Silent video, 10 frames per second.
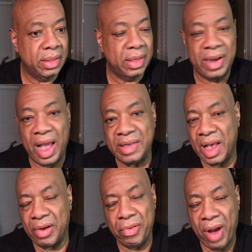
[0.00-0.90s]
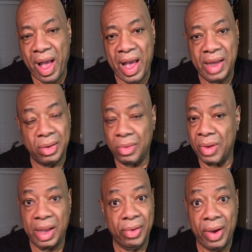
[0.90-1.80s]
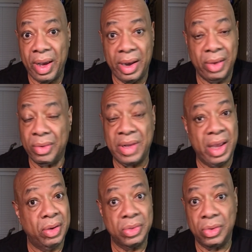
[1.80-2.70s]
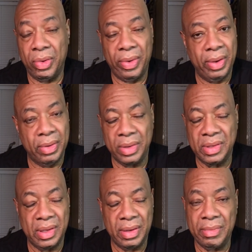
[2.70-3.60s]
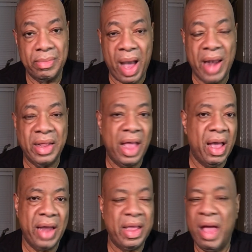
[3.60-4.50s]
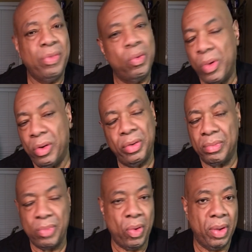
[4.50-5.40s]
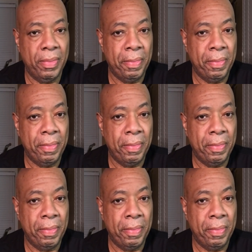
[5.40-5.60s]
The nights I cried. I ain't gonna tell you no story, because I didn't have no world no more.